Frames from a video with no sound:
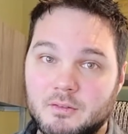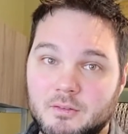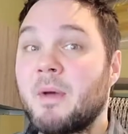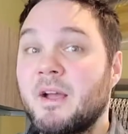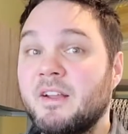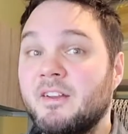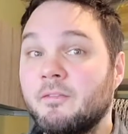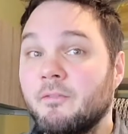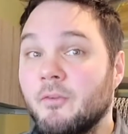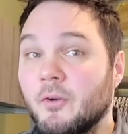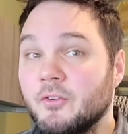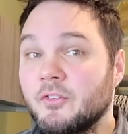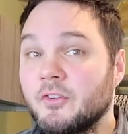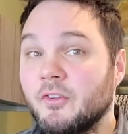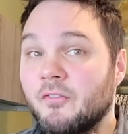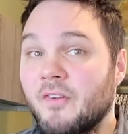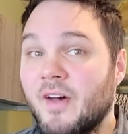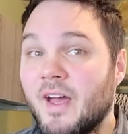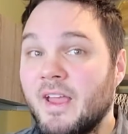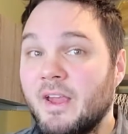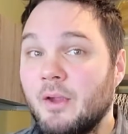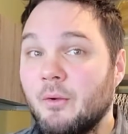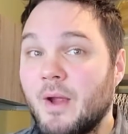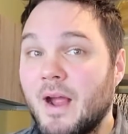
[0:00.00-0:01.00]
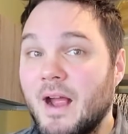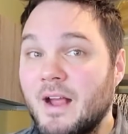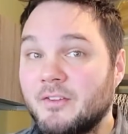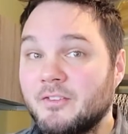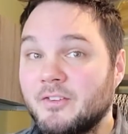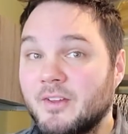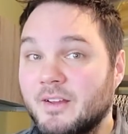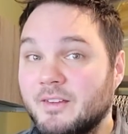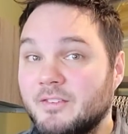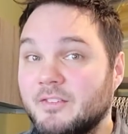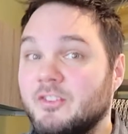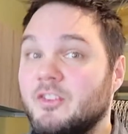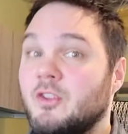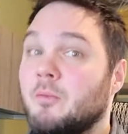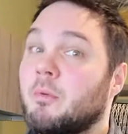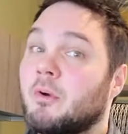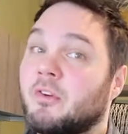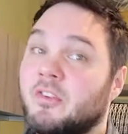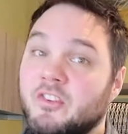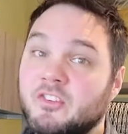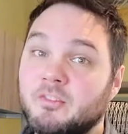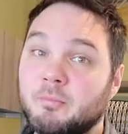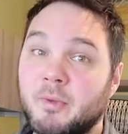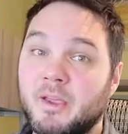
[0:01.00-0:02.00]
By diversifying your assets, you
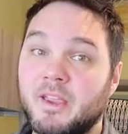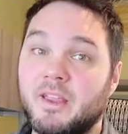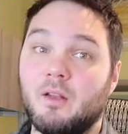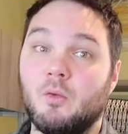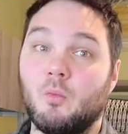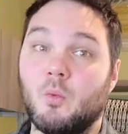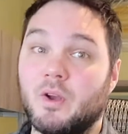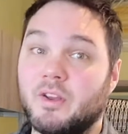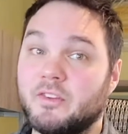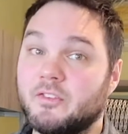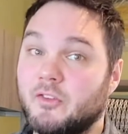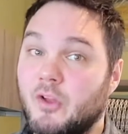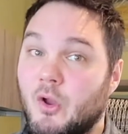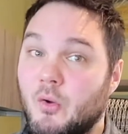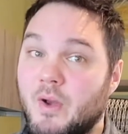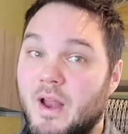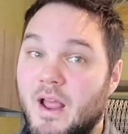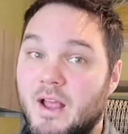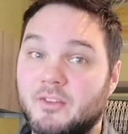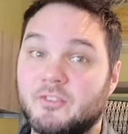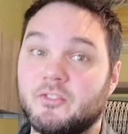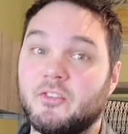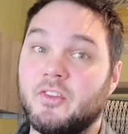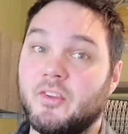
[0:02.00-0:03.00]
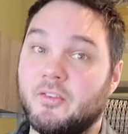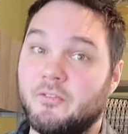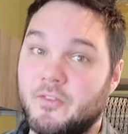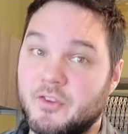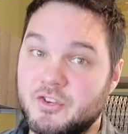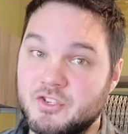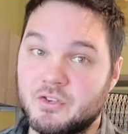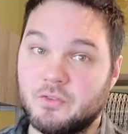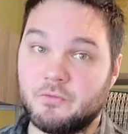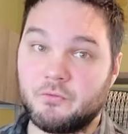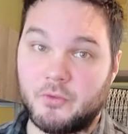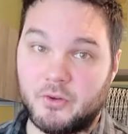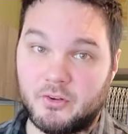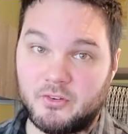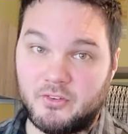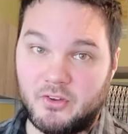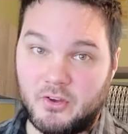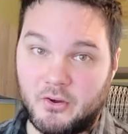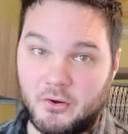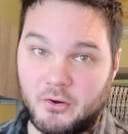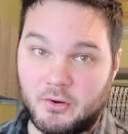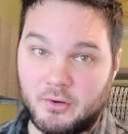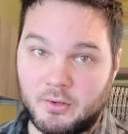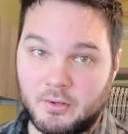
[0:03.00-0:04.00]
participate in what is known as the efficient
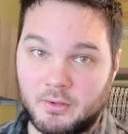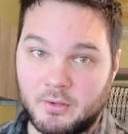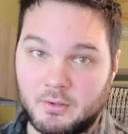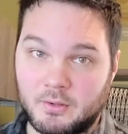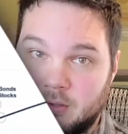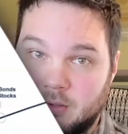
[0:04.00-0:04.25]
frontier.